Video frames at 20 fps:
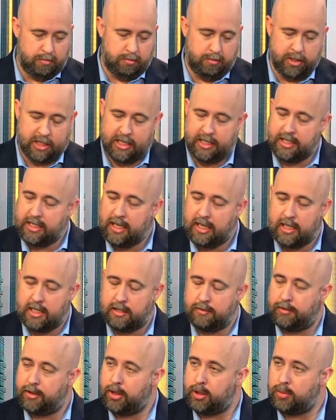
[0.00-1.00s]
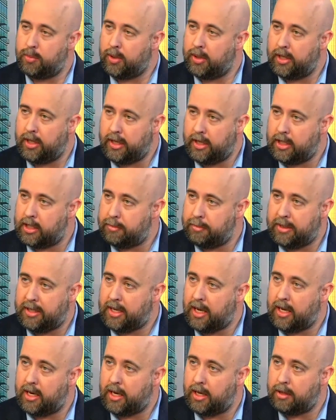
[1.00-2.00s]
GCs if there's work that needs to be
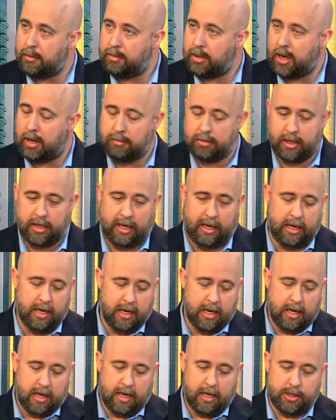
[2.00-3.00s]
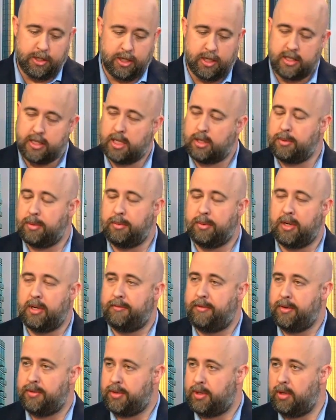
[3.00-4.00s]
done on the property, just as we would
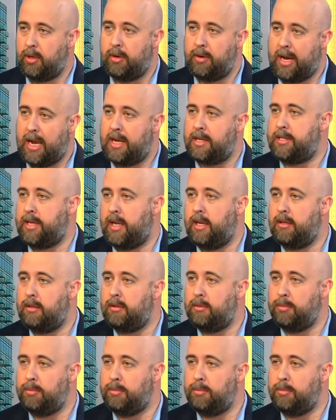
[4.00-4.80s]
if it was our own asset.